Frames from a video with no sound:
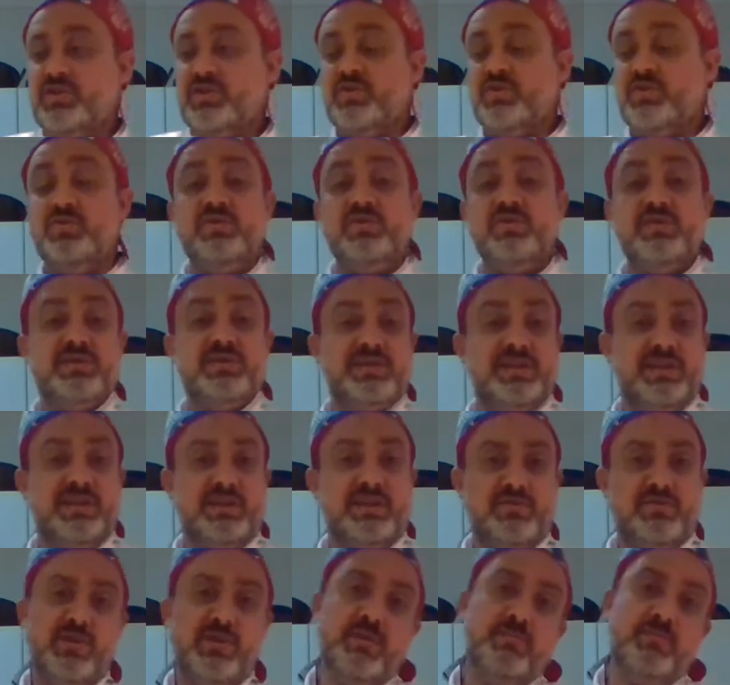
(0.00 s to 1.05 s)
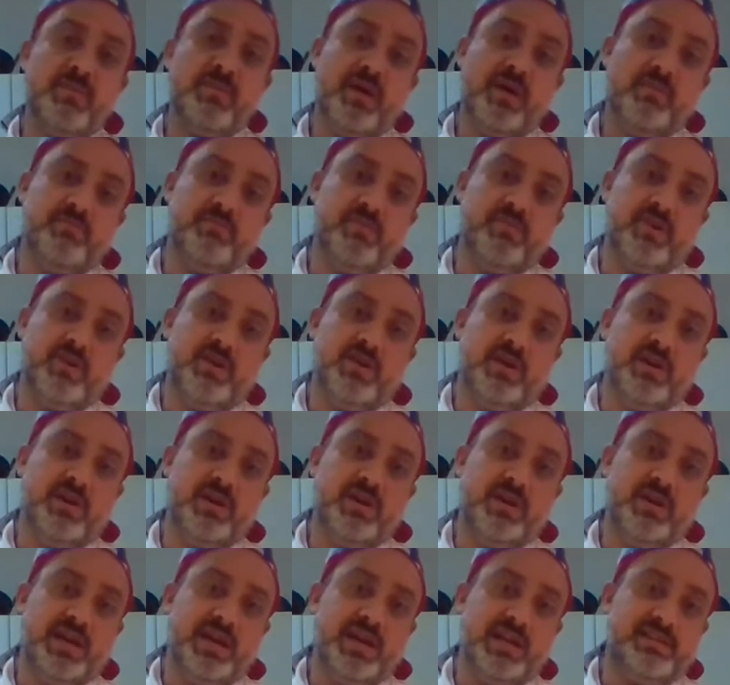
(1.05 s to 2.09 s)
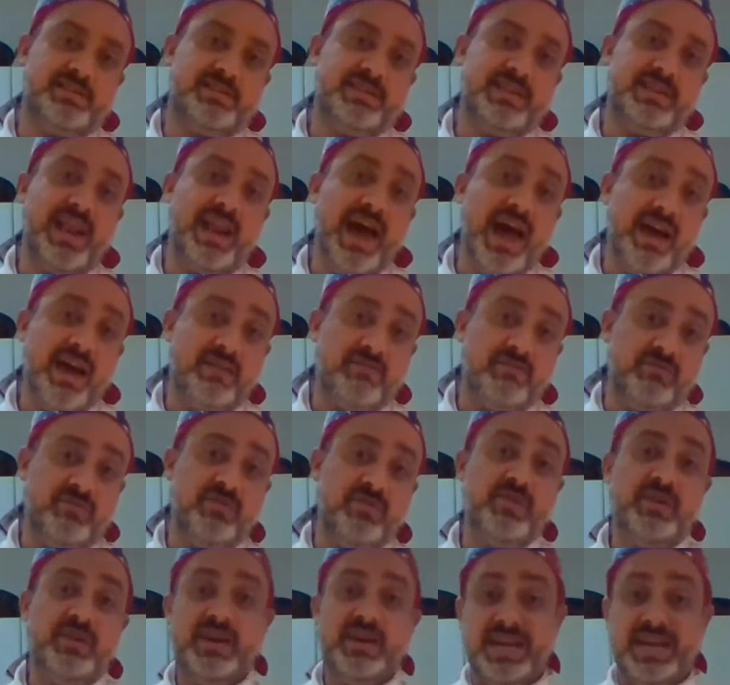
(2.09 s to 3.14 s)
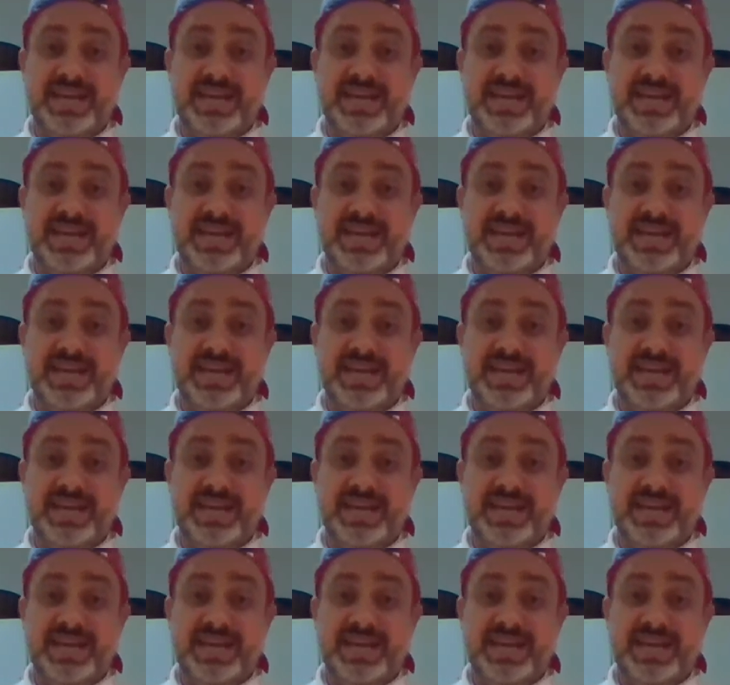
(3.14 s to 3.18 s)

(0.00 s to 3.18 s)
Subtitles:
But it's really good,